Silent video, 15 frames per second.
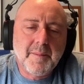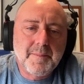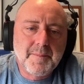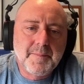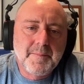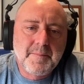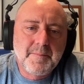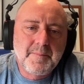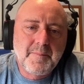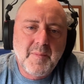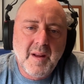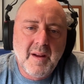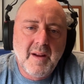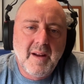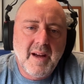Yep.
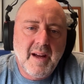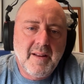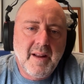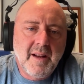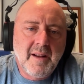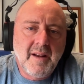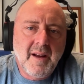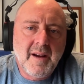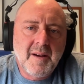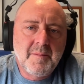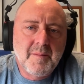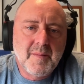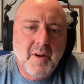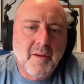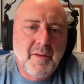And
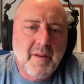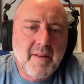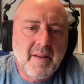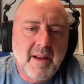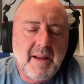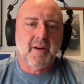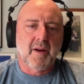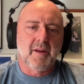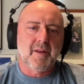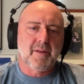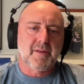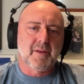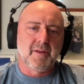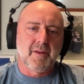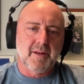then obviously
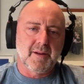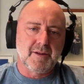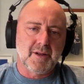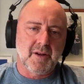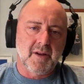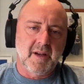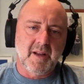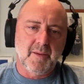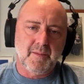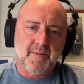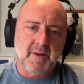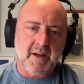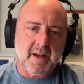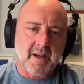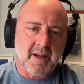going through the
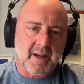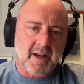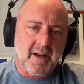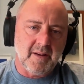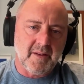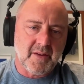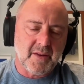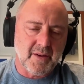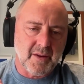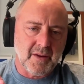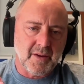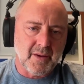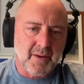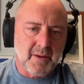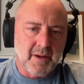journey
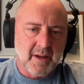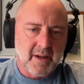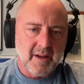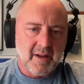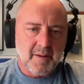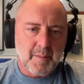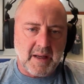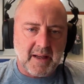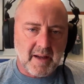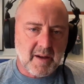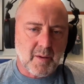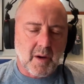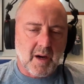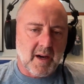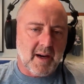into being
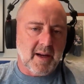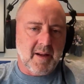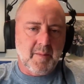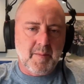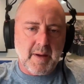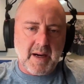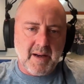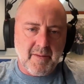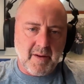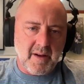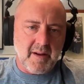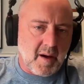acquired, part